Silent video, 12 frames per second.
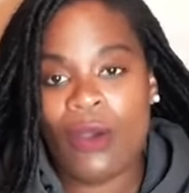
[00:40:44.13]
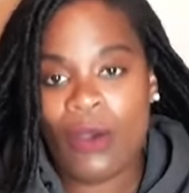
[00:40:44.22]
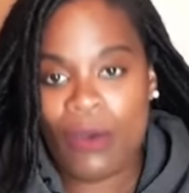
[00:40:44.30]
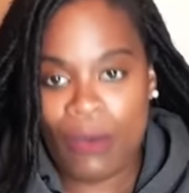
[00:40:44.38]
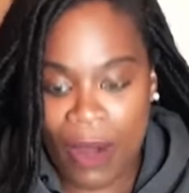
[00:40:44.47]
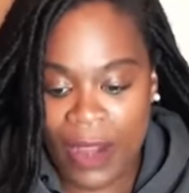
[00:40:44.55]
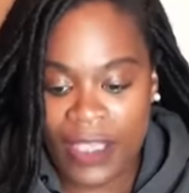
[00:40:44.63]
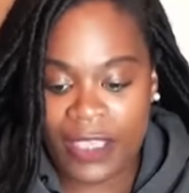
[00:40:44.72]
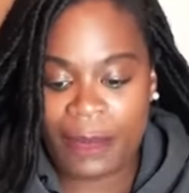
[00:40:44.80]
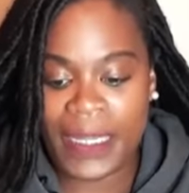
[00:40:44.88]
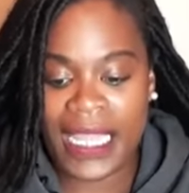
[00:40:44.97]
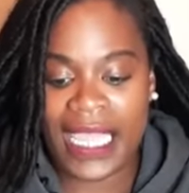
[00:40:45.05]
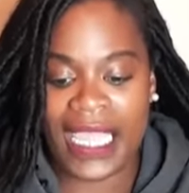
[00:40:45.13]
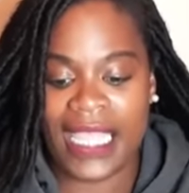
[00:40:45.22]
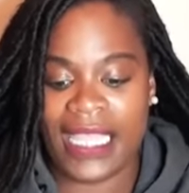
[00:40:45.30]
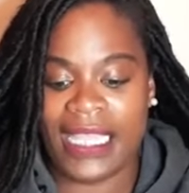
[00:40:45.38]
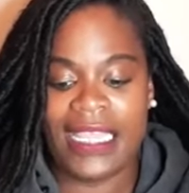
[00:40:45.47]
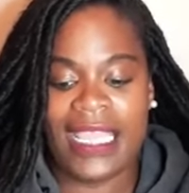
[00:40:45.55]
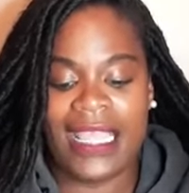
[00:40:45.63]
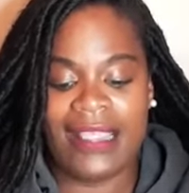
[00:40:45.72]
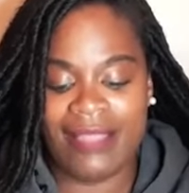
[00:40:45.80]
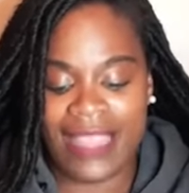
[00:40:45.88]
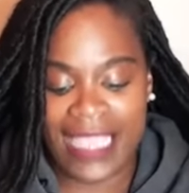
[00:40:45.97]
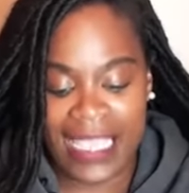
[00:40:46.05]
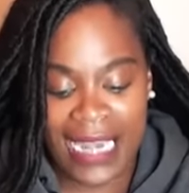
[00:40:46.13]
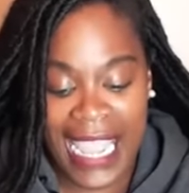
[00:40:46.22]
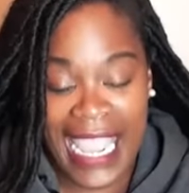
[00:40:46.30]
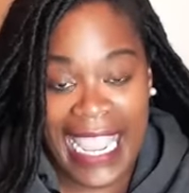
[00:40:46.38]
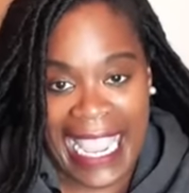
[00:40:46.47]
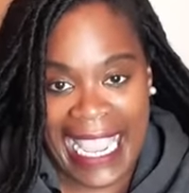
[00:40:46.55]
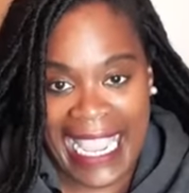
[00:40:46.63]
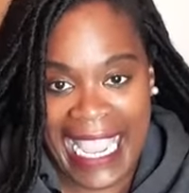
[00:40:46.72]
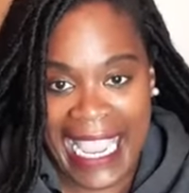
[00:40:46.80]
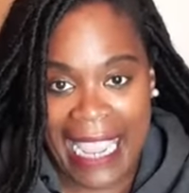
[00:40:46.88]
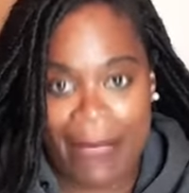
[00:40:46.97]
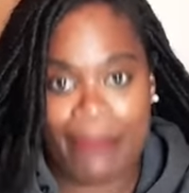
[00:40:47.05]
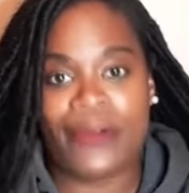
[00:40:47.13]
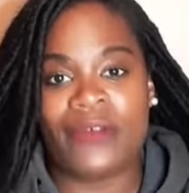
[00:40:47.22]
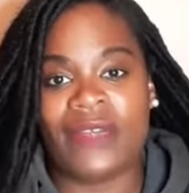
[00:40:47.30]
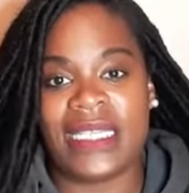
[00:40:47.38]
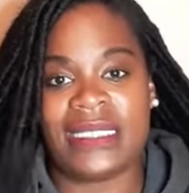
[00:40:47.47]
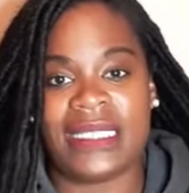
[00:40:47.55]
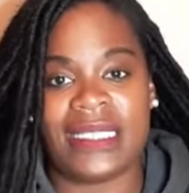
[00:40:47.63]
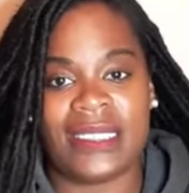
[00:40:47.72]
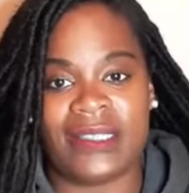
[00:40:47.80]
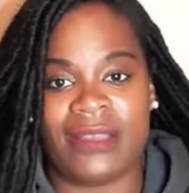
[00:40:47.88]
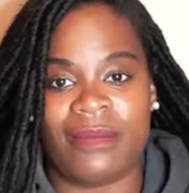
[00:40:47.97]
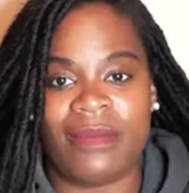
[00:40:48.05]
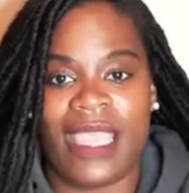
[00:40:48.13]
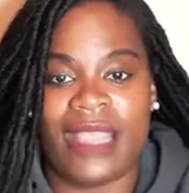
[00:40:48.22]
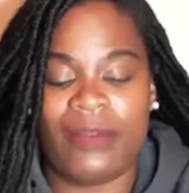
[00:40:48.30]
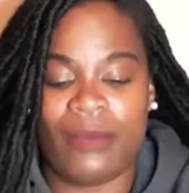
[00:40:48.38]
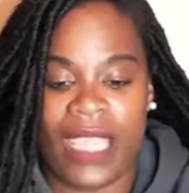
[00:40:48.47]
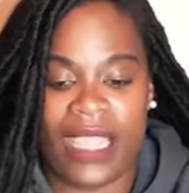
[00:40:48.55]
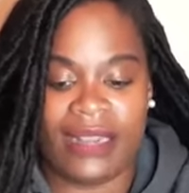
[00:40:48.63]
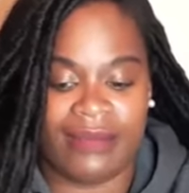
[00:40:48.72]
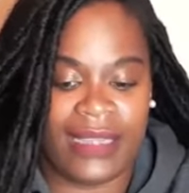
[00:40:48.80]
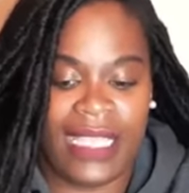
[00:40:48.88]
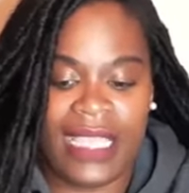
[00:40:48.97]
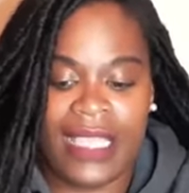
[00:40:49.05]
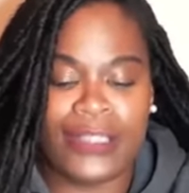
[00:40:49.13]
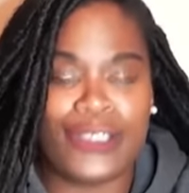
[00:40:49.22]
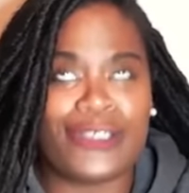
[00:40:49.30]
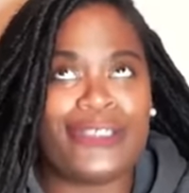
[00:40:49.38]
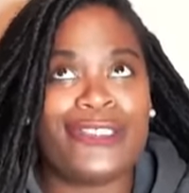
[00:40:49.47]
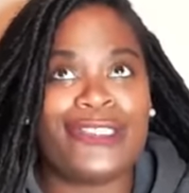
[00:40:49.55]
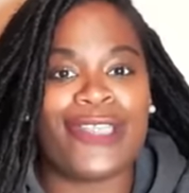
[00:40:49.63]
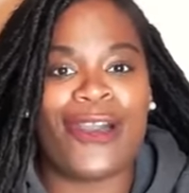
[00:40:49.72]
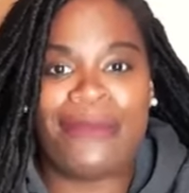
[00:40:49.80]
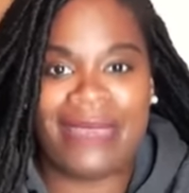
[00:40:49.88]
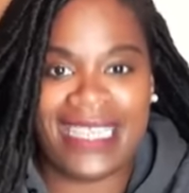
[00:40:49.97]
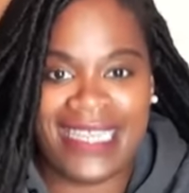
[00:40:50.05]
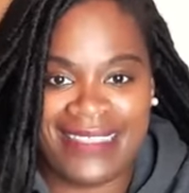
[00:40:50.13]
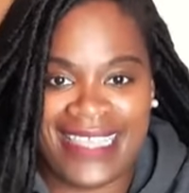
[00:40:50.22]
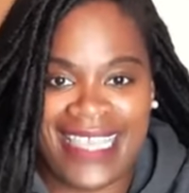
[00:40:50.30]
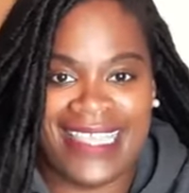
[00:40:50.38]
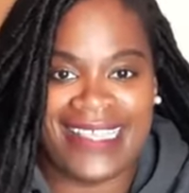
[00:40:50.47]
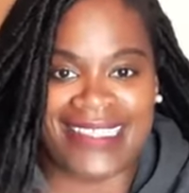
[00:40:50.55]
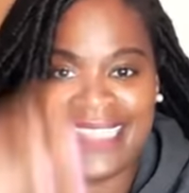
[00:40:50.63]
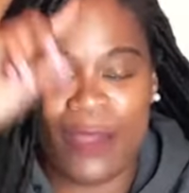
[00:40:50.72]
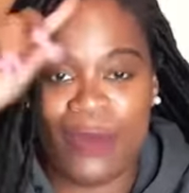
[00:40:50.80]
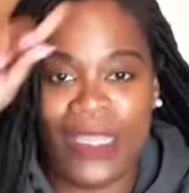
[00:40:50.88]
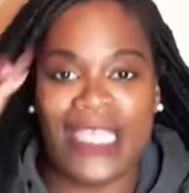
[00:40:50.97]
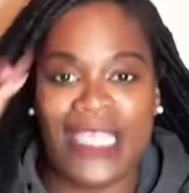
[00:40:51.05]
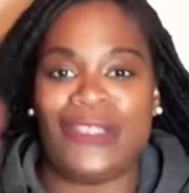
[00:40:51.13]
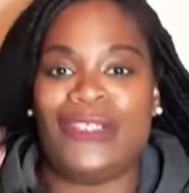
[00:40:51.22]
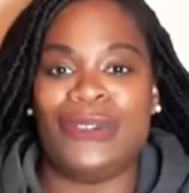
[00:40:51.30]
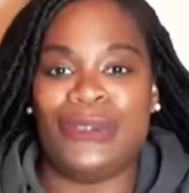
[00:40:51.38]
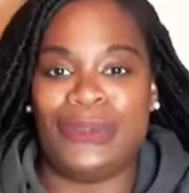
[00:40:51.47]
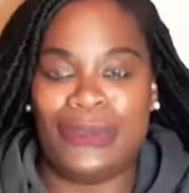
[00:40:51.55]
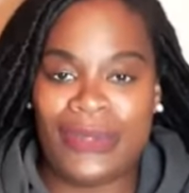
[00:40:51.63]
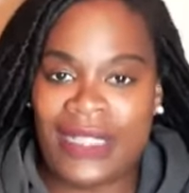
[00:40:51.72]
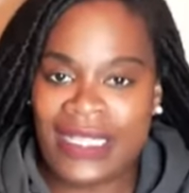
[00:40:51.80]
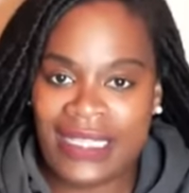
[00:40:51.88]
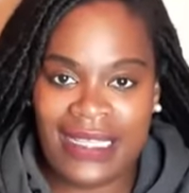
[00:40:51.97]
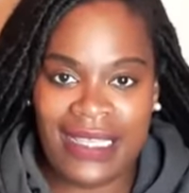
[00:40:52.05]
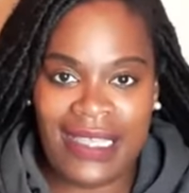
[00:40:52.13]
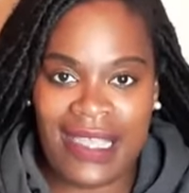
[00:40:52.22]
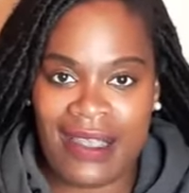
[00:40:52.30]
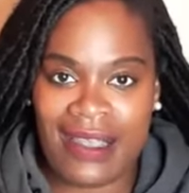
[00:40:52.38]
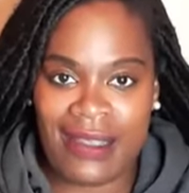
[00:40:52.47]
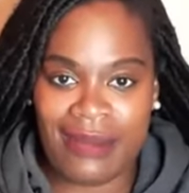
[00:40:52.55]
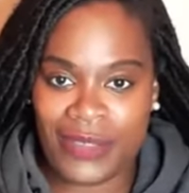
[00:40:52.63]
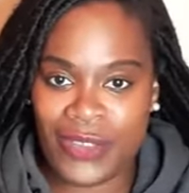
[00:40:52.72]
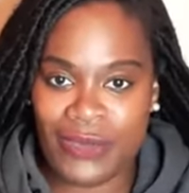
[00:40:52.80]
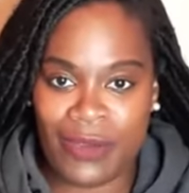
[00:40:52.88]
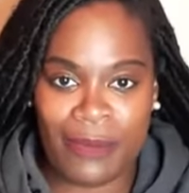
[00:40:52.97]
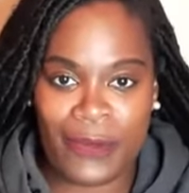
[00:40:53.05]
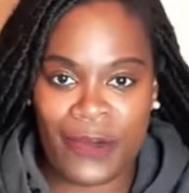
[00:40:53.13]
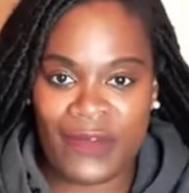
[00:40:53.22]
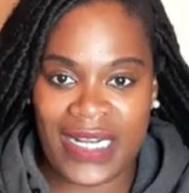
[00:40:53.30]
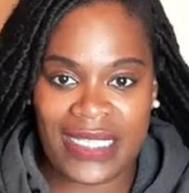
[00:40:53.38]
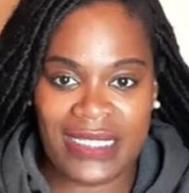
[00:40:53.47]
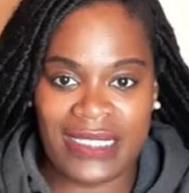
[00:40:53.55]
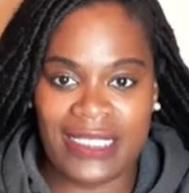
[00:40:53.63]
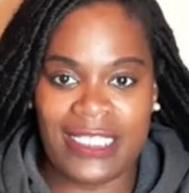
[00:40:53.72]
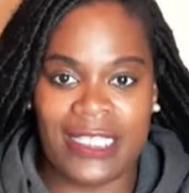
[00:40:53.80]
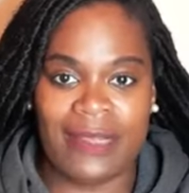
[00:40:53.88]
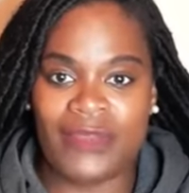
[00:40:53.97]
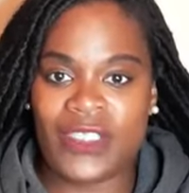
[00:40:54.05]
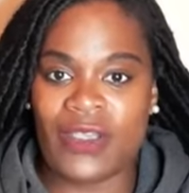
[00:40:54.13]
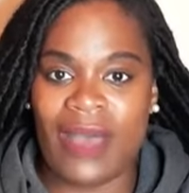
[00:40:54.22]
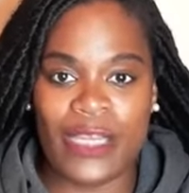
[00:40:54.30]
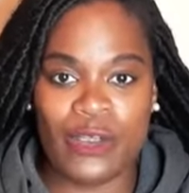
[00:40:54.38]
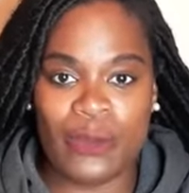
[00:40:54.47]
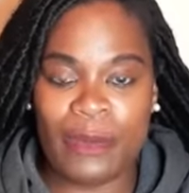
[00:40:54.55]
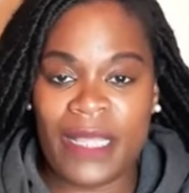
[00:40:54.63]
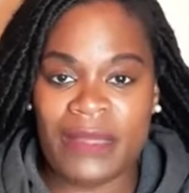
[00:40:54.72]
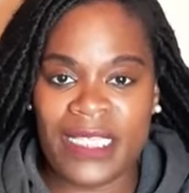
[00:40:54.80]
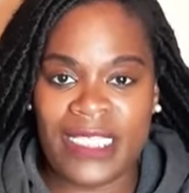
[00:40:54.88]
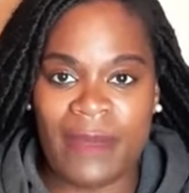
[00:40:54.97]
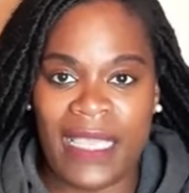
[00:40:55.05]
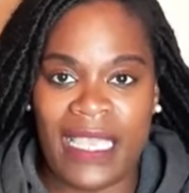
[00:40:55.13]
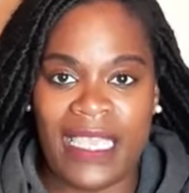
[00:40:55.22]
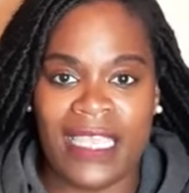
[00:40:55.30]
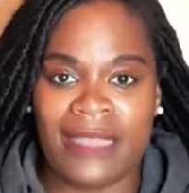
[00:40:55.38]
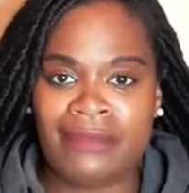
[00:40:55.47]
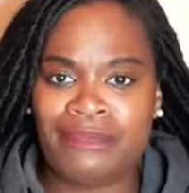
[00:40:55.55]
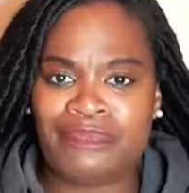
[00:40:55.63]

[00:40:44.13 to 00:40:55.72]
work your plan, then improve the system. And there's so many things that we can do to improve our system. So I do public speaking.